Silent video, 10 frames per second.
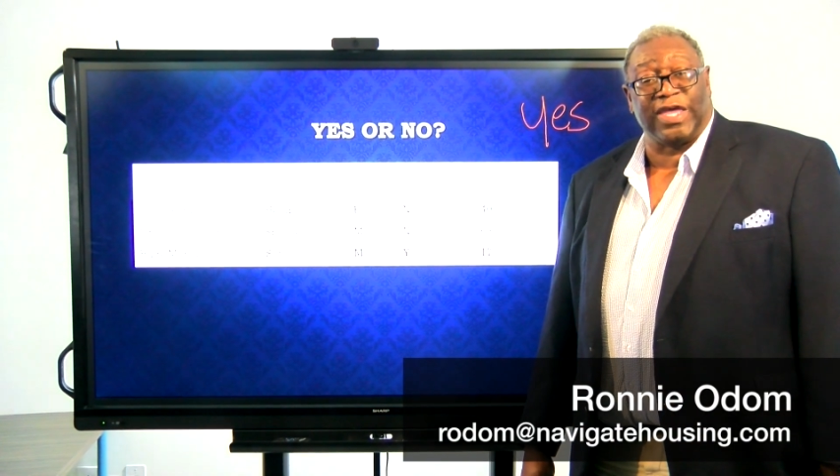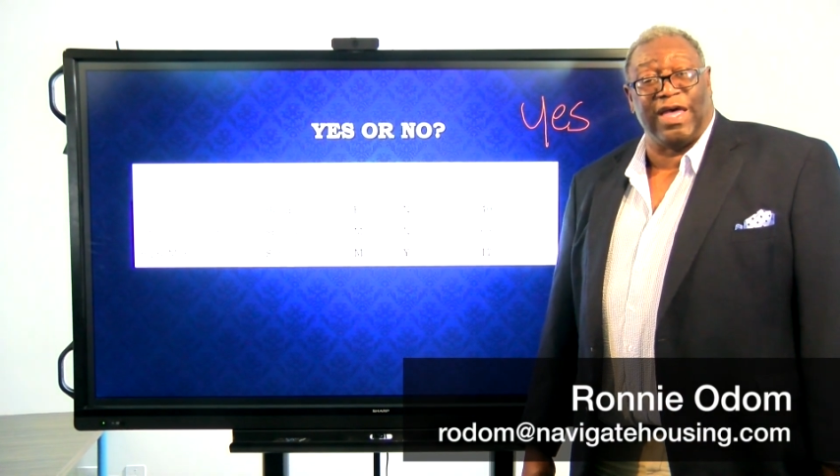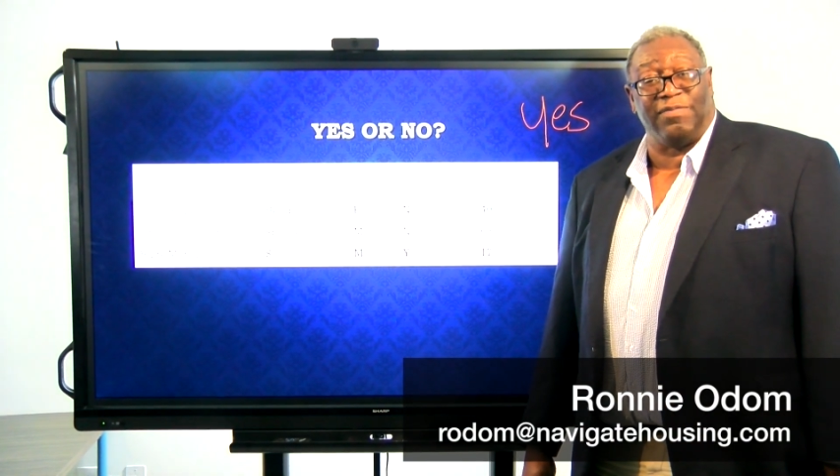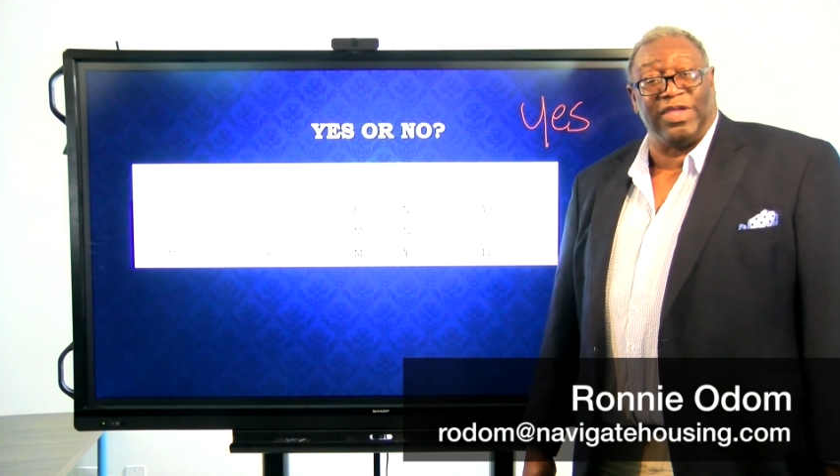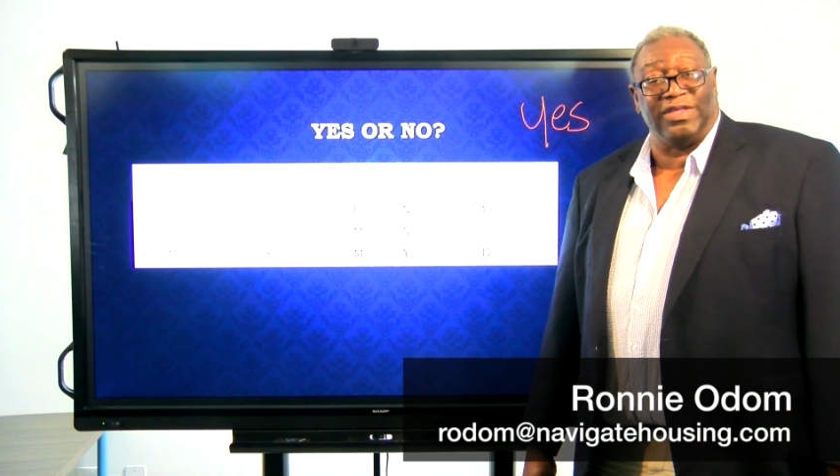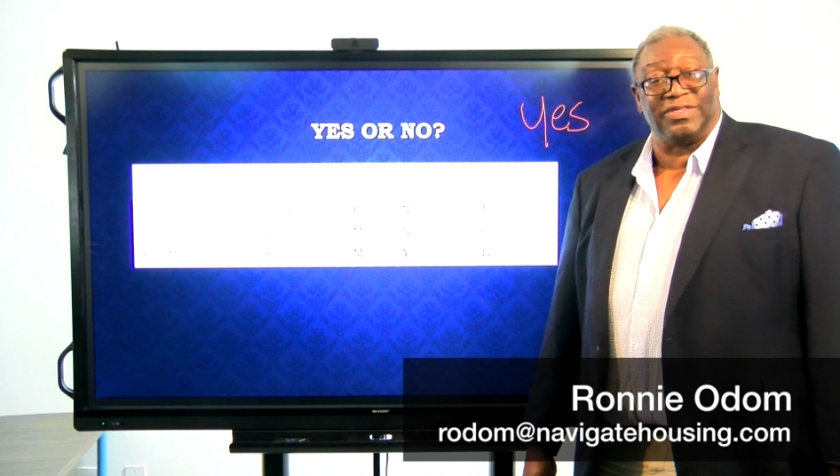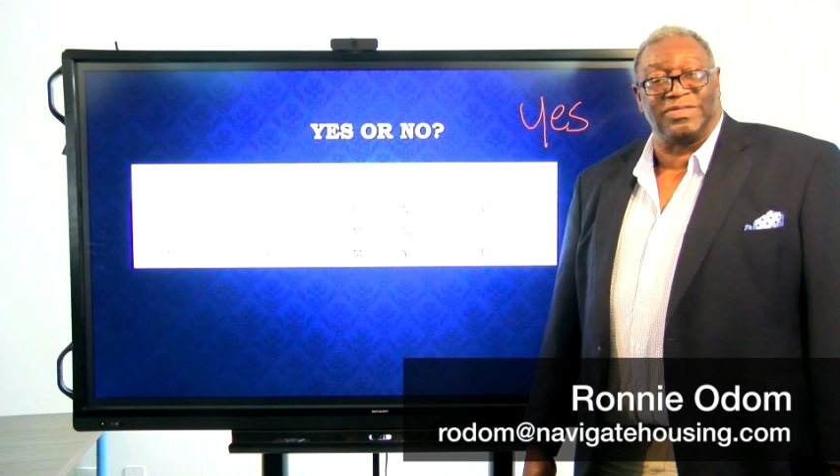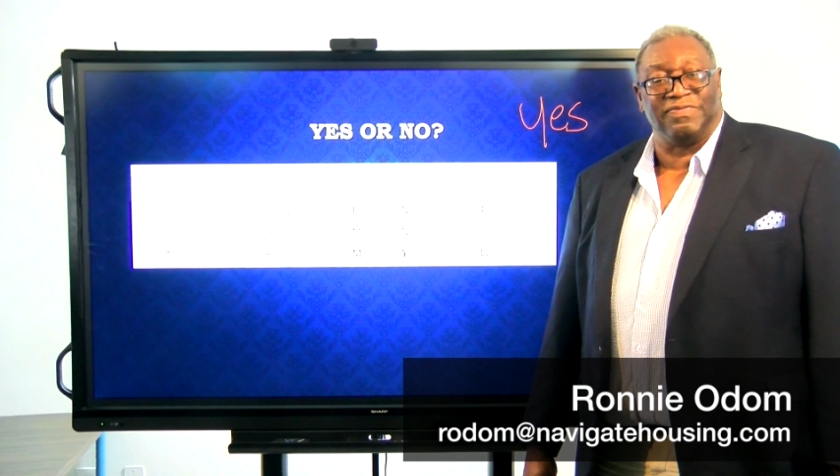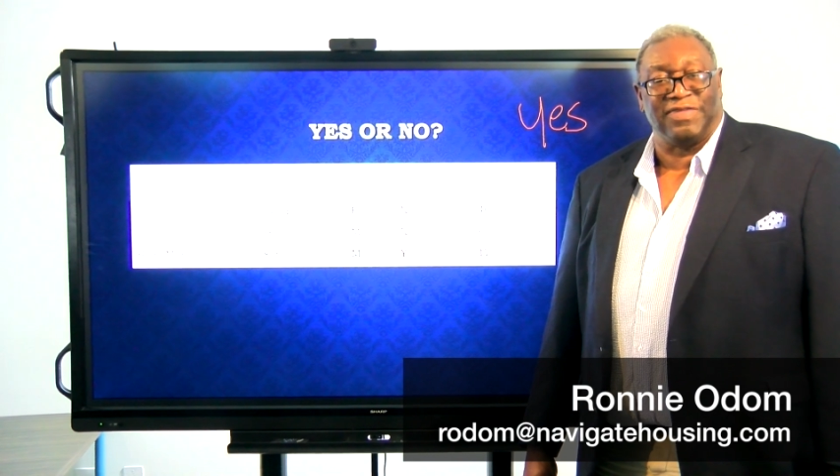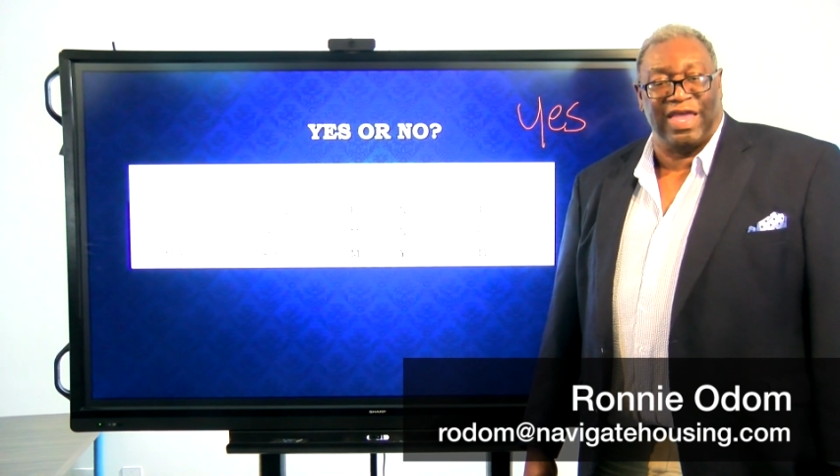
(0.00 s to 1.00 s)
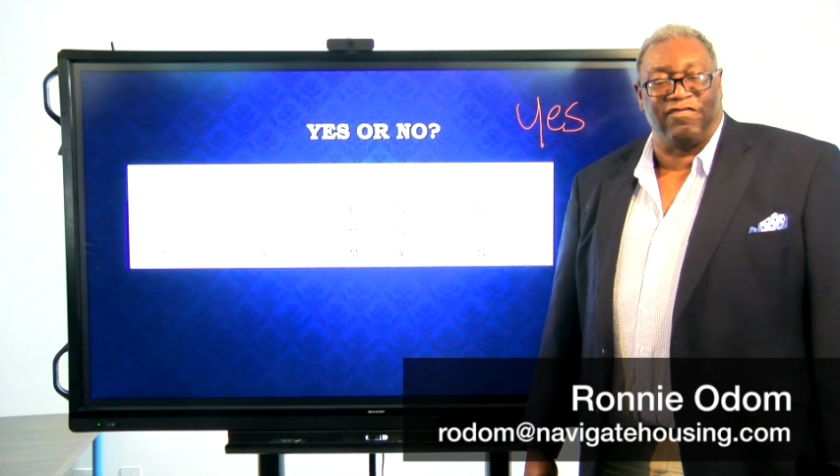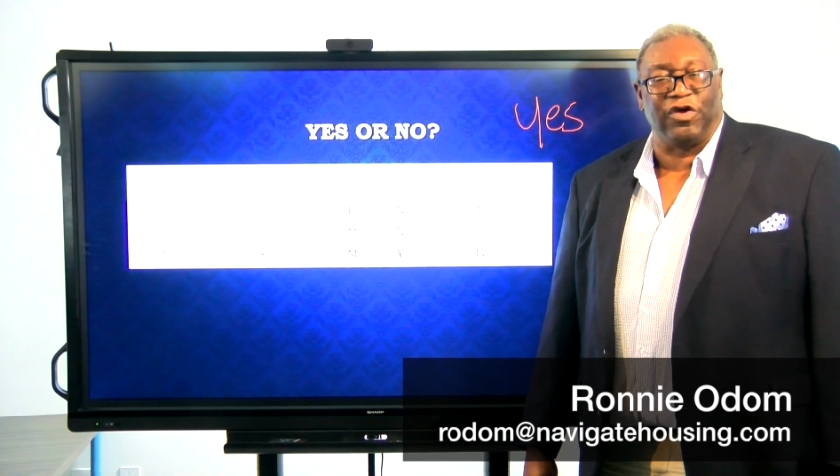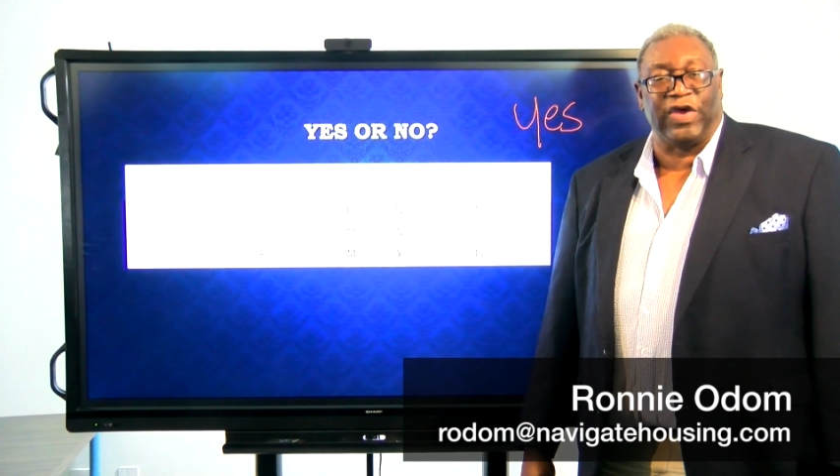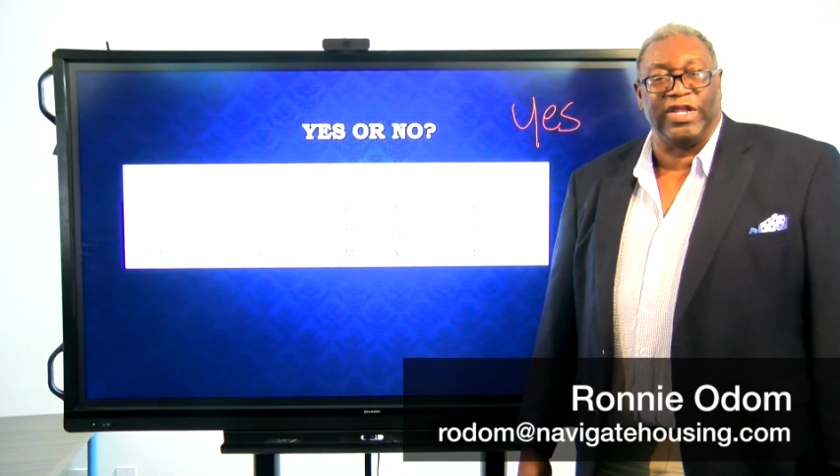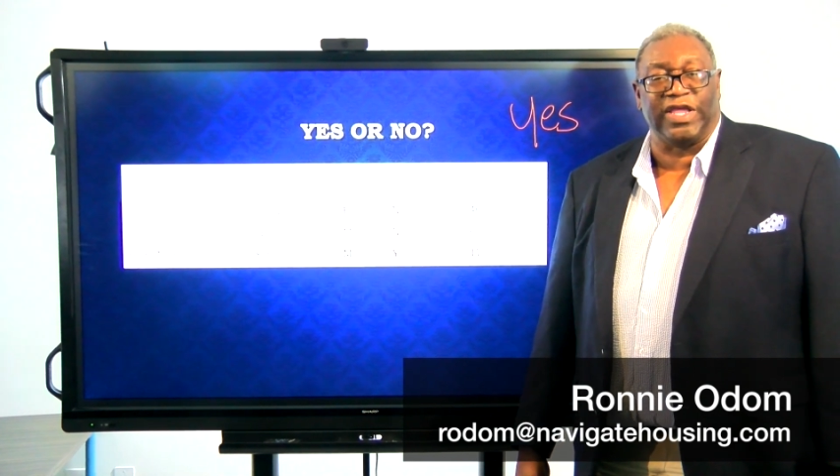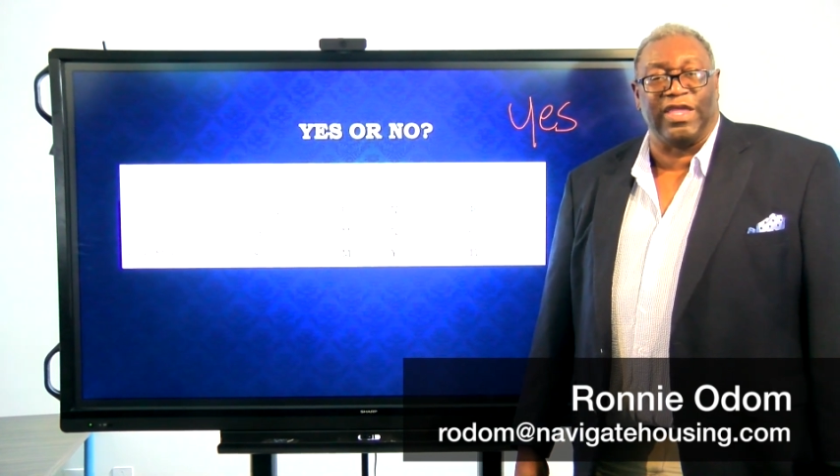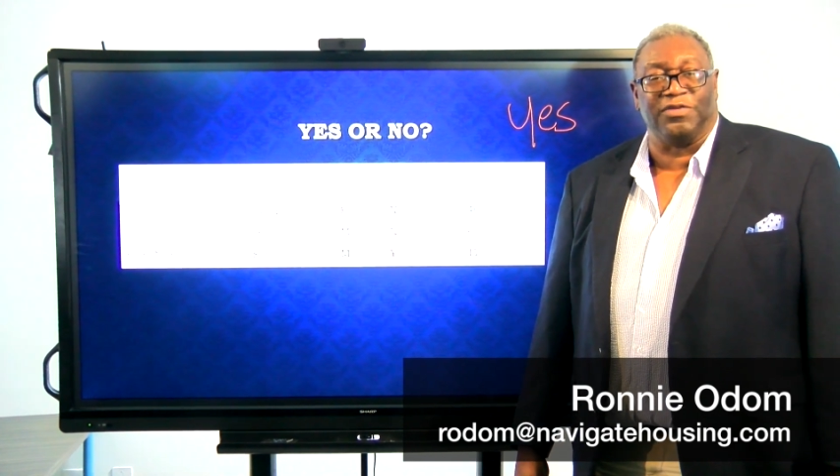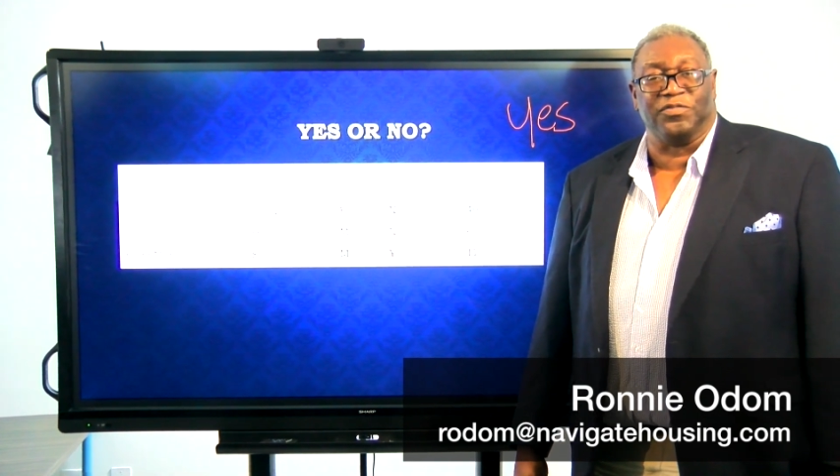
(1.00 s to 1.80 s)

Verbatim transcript: comments. Have a great day.